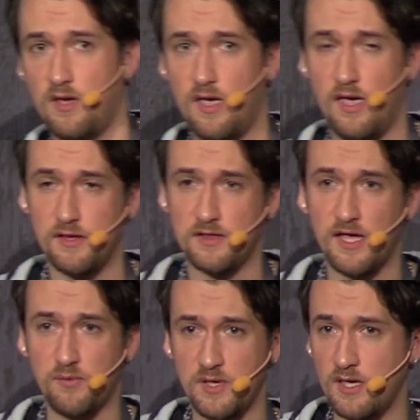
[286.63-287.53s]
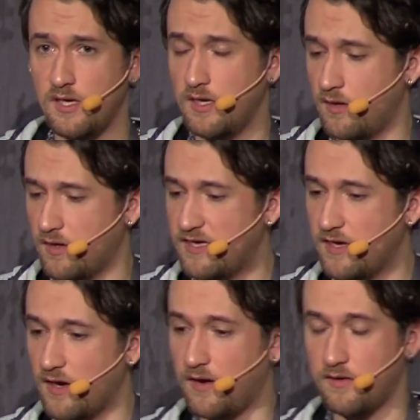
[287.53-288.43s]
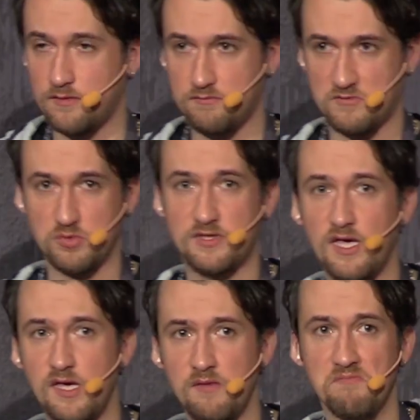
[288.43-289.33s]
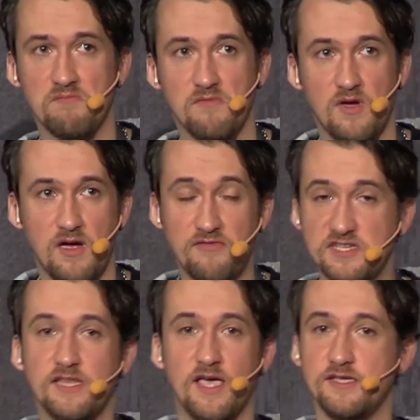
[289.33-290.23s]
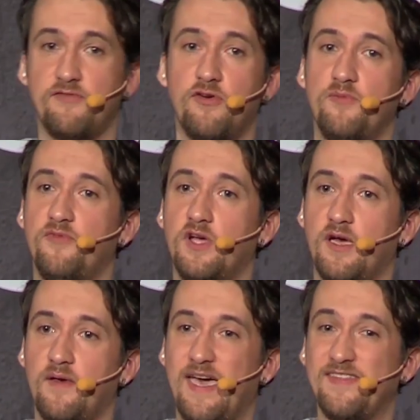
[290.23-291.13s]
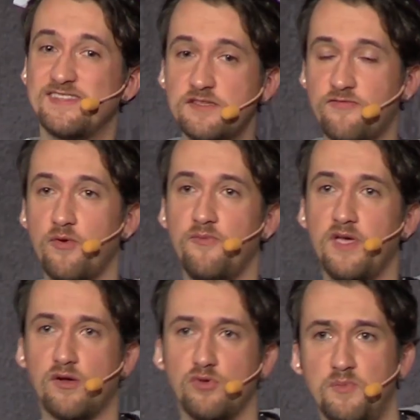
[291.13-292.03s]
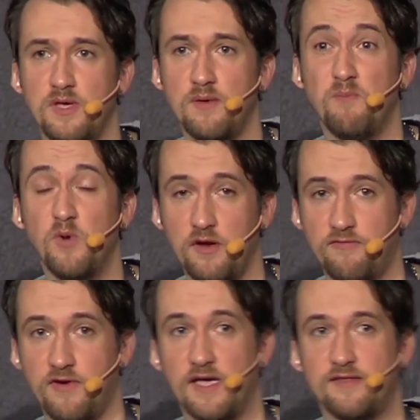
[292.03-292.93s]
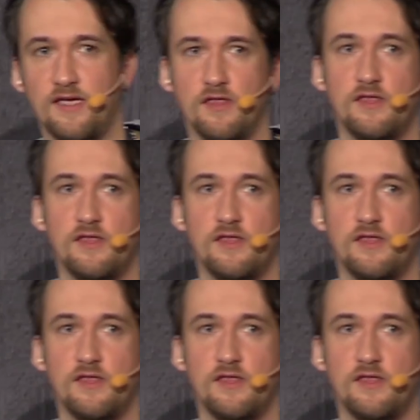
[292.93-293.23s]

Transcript: And like we hear today, everything has a firmware. And this firmware could be modified. And